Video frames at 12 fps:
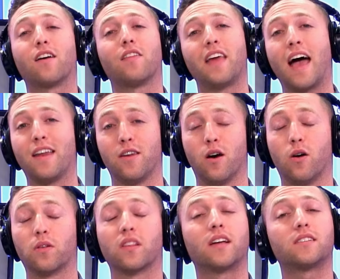on that
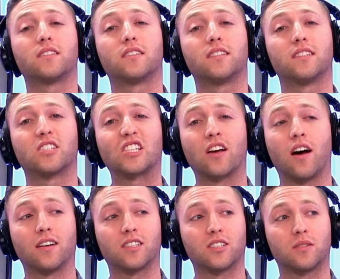note, let's
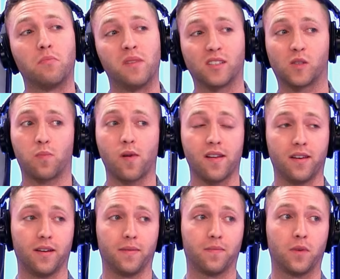discuss Miss
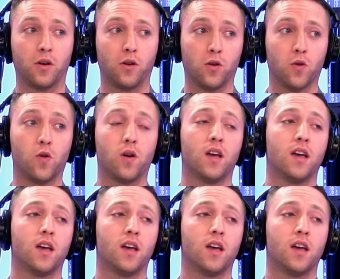Brittany, who